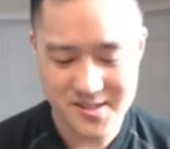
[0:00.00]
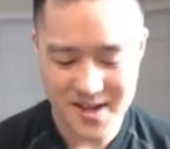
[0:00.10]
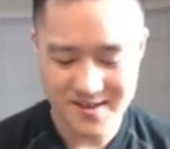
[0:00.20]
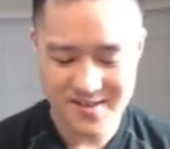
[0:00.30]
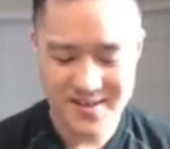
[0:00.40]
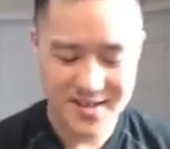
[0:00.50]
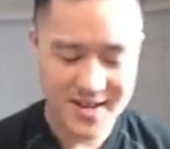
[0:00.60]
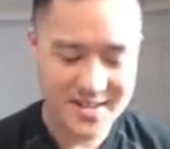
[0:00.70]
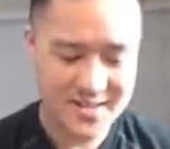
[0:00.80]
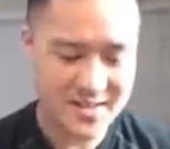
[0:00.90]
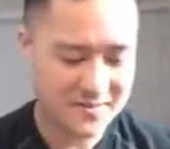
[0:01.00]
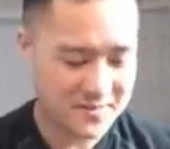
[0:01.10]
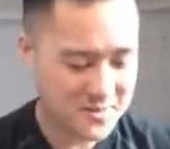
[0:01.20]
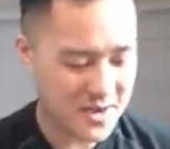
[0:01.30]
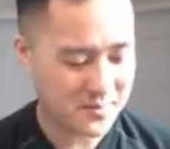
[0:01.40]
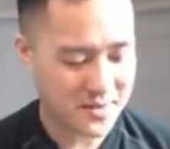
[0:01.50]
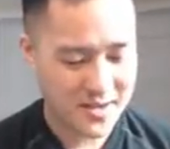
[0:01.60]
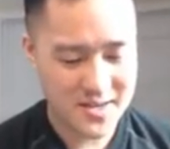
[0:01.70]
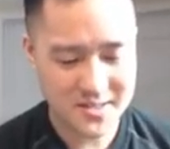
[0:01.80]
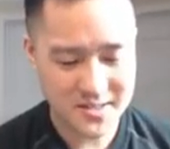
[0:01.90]
sirens, and that kind of stuff do happen
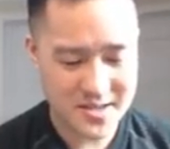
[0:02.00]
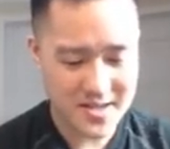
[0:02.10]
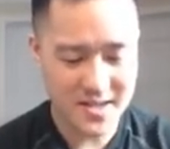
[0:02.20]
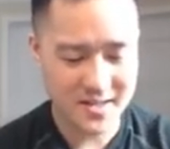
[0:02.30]
occasionally,